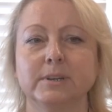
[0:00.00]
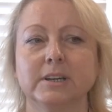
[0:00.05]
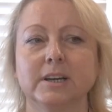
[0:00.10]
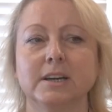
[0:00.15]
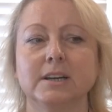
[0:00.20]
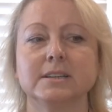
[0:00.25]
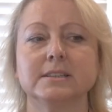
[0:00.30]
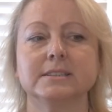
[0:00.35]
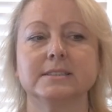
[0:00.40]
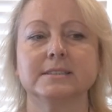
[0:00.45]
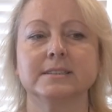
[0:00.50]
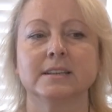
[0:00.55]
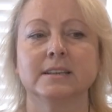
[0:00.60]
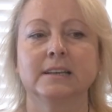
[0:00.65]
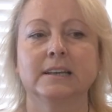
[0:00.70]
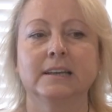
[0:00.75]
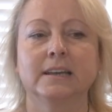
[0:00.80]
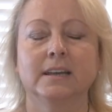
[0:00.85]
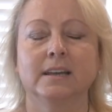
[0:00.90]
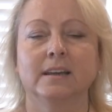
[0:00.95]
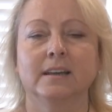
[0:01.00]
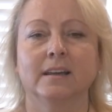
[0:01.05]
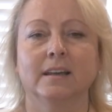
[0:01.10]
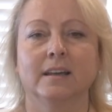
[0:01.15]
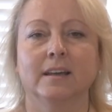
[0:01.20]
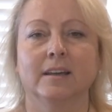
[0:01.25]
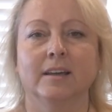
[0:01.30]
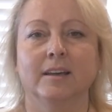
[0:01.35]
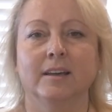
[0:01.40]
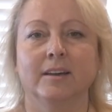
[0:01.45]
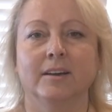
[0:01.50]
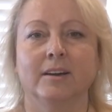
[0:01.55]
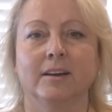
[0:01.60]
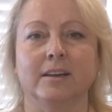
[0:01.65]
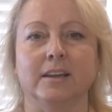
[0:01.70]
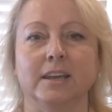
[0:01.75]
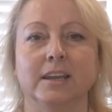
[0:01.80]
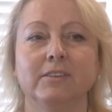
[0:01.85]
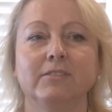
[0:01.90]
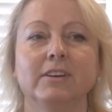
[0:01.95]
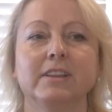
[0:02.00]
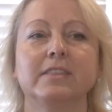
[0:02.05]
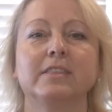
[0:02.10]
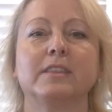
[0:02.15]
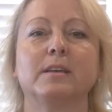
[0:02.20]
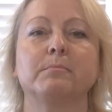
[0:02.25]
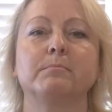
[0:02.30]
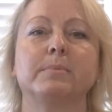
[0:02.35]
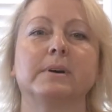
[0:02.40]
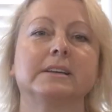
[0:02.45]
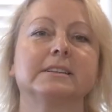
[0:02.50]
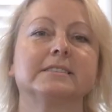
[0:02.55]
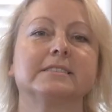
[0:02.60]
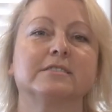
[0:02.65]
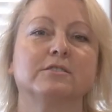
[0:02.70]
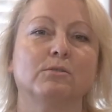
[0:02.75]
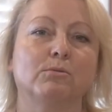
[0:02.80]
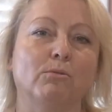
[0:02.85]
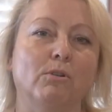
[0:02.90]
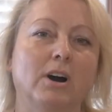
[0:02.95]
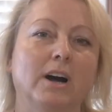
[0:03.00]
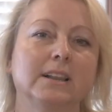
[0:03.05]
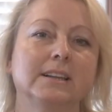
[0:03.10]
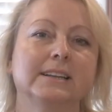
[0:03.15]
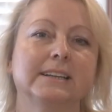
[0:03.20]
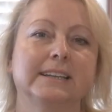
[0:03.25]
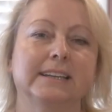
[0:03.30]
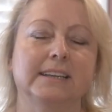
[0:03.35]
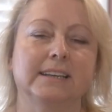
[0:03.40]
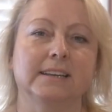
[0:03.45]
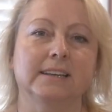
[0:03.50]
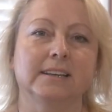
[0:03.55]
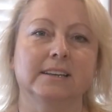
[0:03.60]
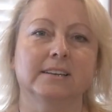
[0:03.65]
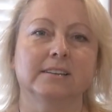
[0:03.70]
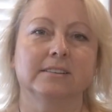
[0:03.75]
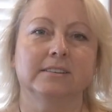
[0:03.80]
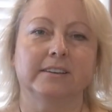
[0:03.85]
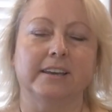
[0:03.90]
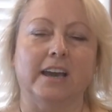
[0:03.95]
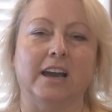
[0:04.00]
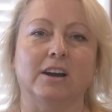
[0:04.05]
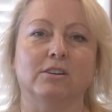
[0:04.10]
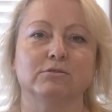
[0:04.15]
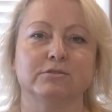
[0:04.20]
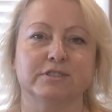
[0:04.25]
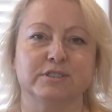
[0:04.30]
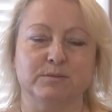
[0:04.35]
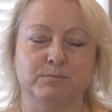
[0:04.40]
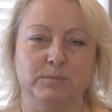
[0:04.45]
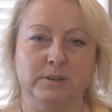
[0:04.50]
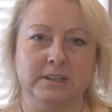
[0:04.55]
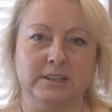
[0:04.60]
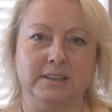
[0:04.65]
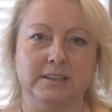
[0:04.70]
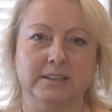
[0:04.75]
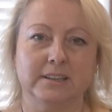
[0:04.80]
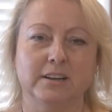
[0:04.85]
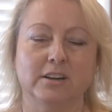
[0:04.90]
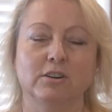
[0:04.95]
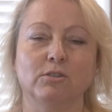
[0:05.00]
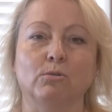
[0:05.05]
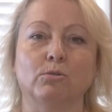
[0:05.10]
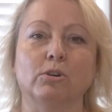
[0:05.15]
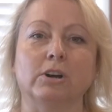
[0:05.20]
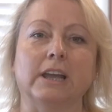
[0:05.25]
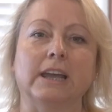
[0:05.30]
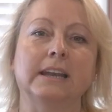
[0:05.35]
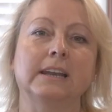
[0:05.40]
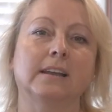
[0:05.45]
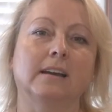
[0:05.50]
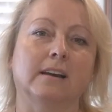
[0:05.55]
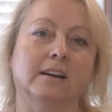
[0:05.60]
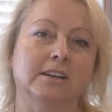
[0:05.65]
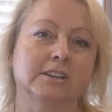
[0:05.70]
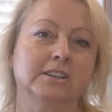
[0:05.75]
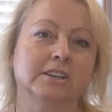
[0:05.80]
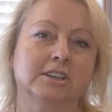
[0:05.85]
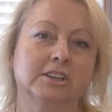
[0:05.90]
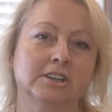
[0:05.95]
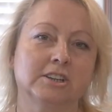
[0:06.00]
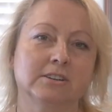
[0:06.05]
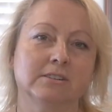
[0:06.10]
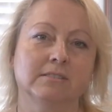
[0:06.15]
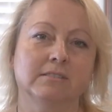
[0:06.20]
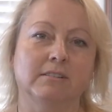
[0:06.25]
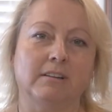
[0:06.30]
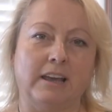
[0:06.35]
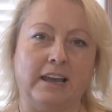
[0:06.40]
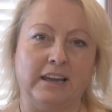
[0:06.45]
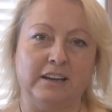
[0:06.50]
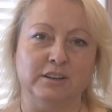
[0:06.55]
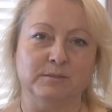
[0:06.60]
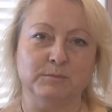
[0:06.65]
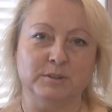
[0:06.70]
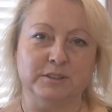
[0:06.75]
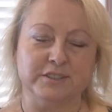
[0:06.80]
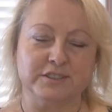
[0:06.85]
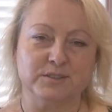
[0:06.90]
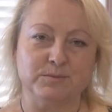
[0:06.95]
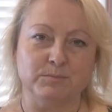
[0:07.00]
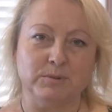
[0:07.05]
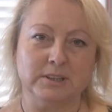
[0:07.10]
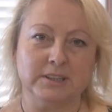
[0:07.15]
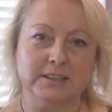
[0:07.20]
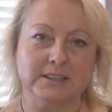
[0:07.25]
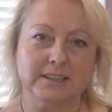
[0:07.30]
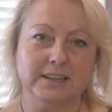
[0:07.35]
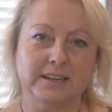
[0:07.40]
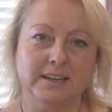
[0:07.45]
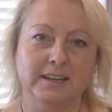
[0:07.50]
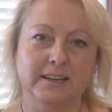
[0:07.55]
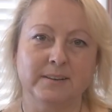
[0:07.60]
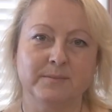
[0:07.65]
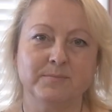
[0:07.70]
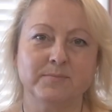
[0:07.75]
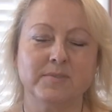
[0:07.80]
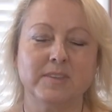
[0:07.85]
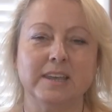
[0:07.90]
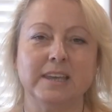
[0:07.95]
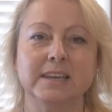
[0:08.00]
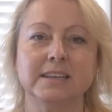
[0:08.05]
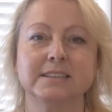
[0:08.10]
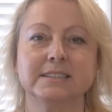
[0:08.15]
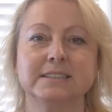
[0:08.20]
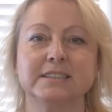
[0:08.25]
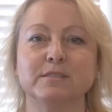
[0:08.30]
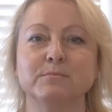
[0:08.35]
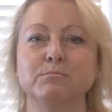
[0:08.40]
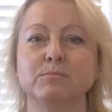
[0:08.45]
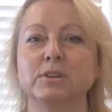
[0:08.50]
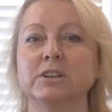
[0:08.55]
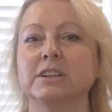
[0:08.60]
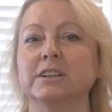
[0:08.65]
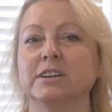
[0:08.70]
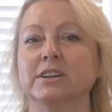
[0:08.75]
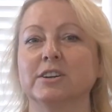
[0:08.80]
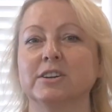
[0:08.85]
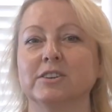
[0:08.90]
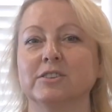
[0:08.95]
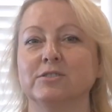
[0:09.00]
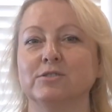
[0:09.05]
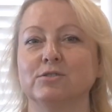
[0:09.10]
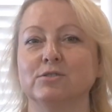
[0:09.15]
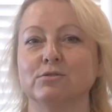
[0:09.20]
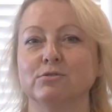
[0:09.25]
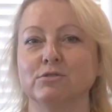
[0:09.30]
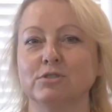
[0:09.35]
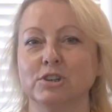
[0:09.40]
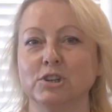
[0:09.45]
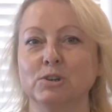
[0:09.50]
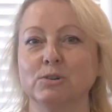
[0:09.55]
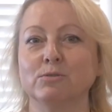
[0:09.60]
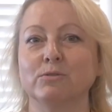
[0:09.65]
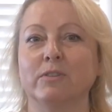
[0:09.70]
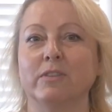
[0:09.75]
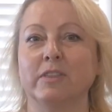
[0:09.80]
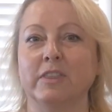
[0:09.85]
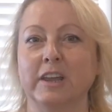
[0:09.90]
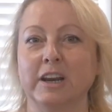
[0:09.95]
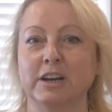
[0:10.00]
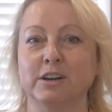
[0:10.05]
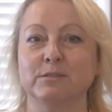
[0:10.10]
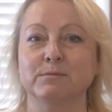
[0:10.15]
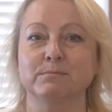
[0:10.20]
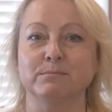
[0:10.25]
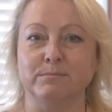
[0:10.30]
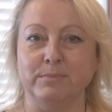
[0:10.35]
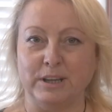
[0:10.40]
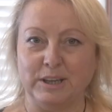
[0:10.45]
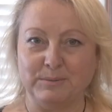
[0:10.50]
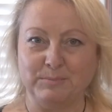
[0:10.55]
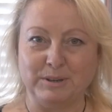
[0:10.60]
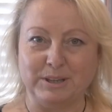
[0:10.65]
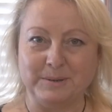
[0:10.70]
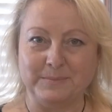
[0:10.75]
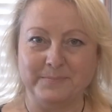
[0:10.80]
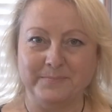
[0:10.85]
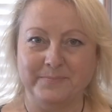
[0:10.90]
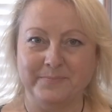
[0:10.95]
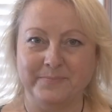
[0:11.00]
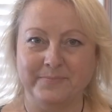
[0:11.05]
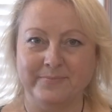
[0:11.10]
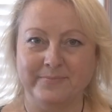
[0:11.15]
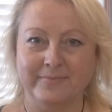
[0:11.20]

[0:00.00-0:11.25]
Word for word: Because even the best quality cow's milk or any other animal's milk is the milk to grow their baby.